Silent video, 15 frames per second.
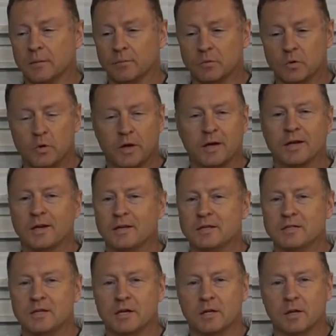quick and
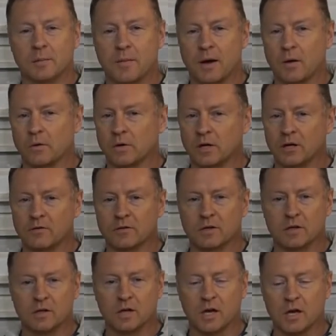easy on the mountain
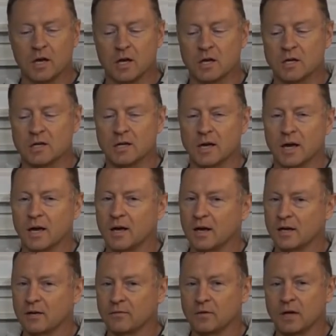even, and
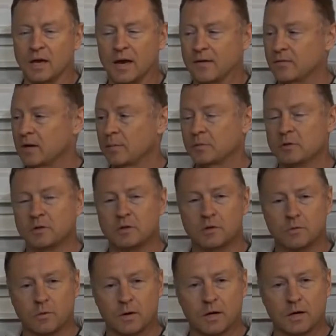if you have the opportunity
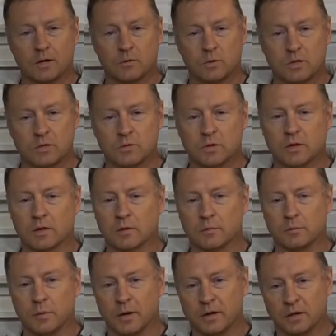to ride one with the
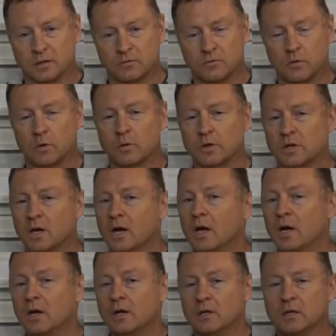bindings forward,
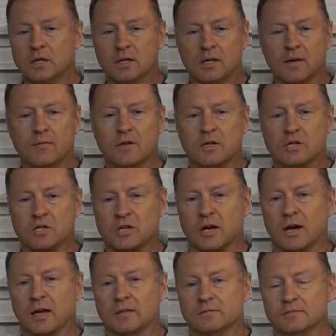give it a
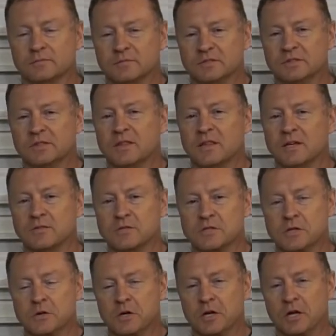shot. Thanks for tuning